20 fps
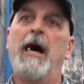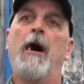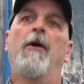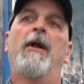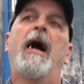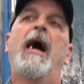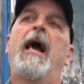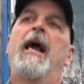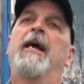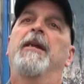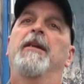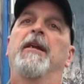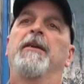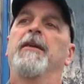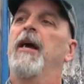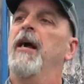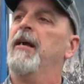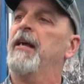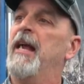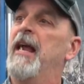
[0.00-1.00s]
out high in the
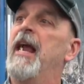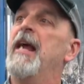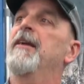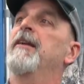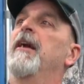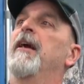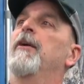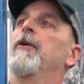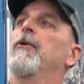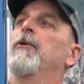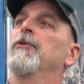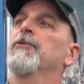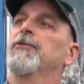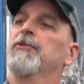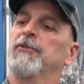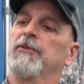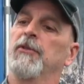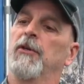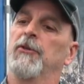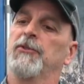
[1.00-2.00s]
neck, and the arrows,
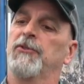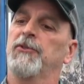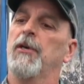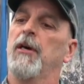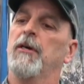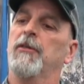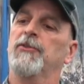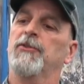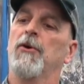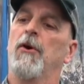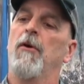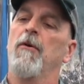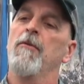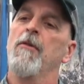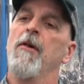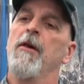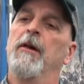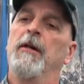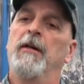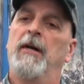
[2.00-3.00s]
stuck. So
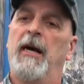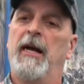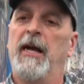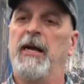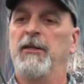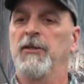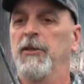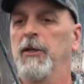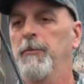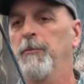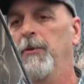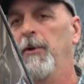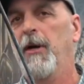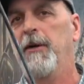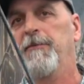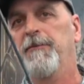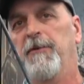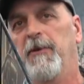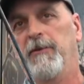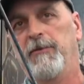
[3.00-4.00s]
I had good
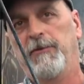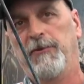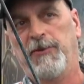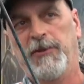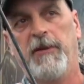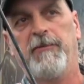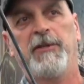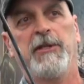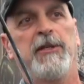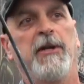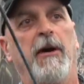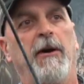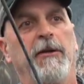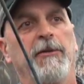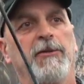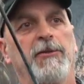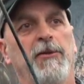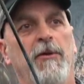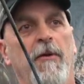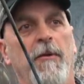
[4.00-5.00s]
blood for 70
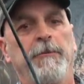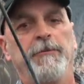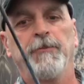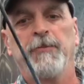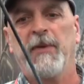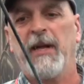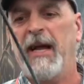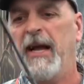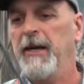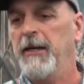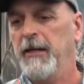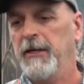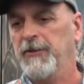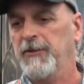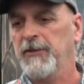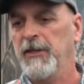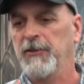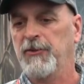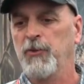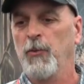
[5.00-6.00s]
yards. And
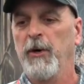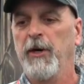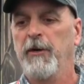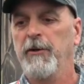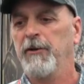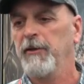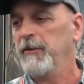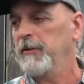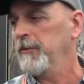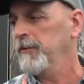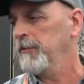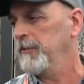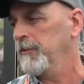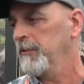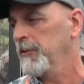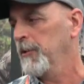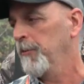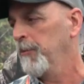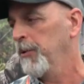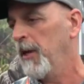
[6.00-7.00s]
it's weird.
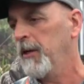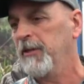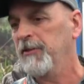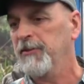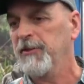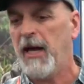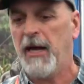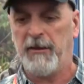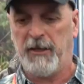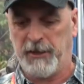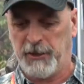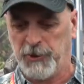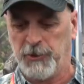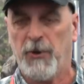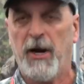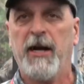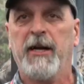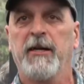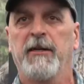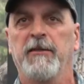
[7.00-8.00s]
The blood is not like a
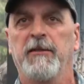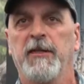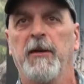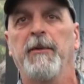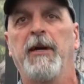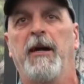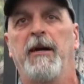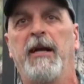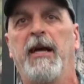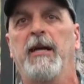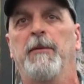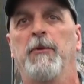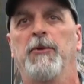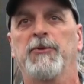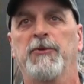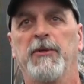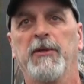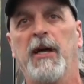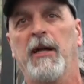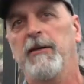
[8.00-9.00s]
tracking coming out of the animal,
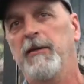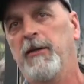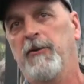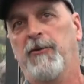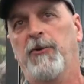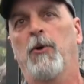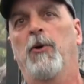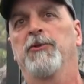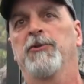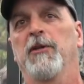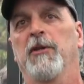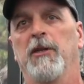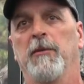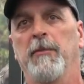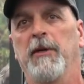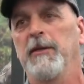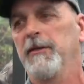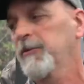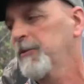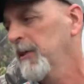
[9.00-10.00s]
so it throws you a little
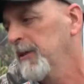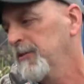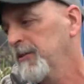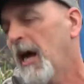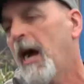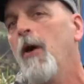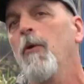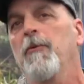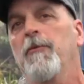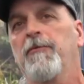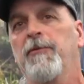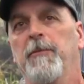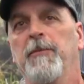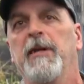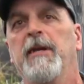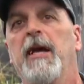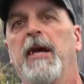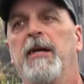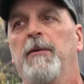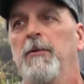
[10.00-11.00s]
bit. It's out from
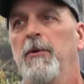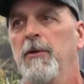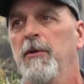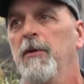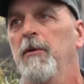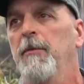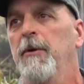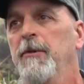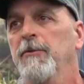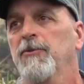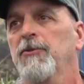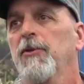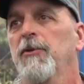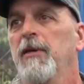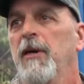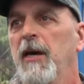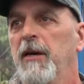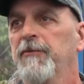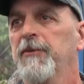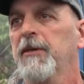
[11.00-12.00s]
the animal a little bit, so
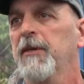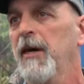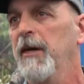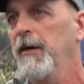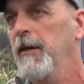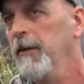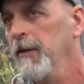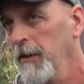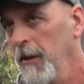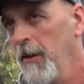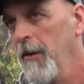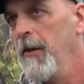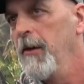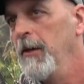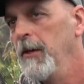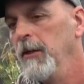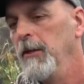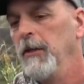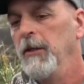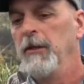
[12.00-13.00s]
you have to kind of
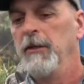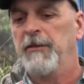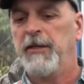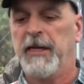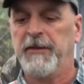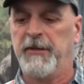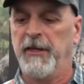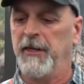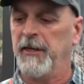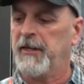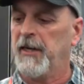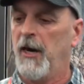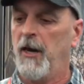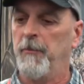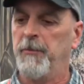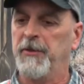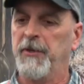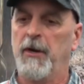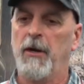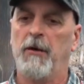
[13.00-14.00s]
take that into
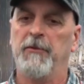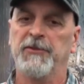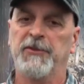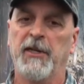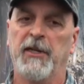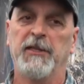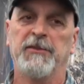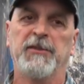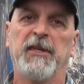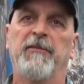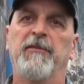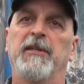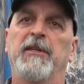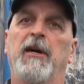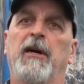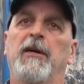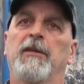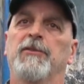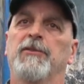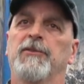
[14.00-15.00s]
account. But then all of a sudden at 70
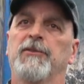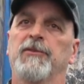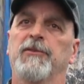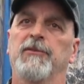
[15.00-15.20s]
yards,